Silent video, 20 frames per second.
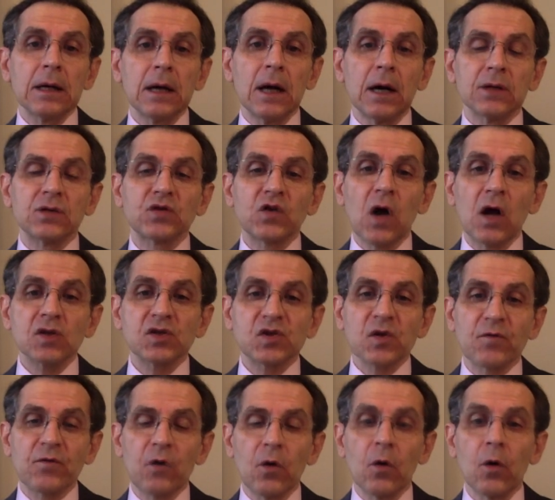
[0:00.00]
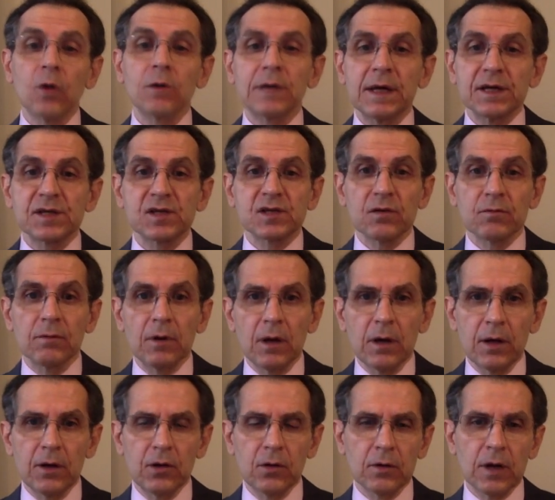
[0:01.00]
uh, tons of gold is
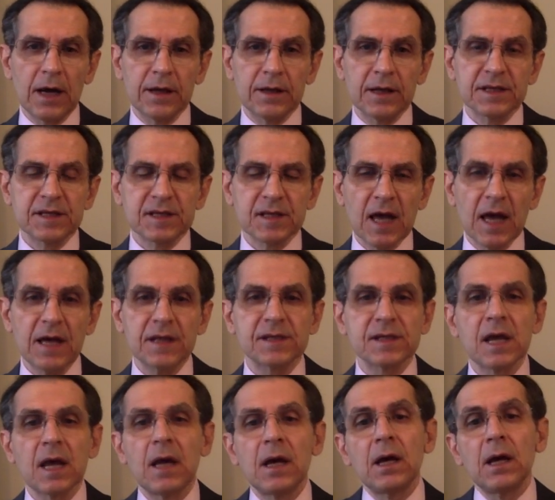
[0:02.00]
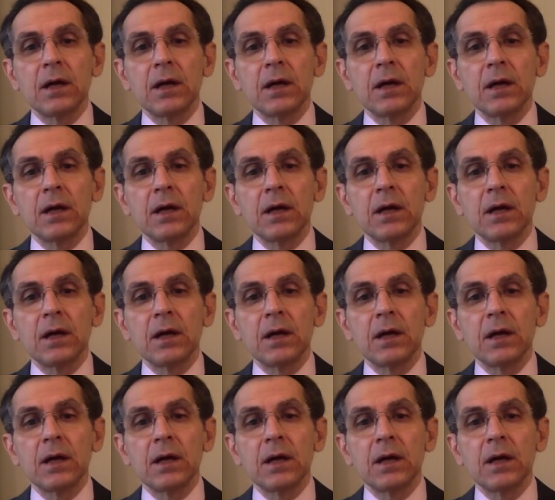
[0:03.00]
uh, United States.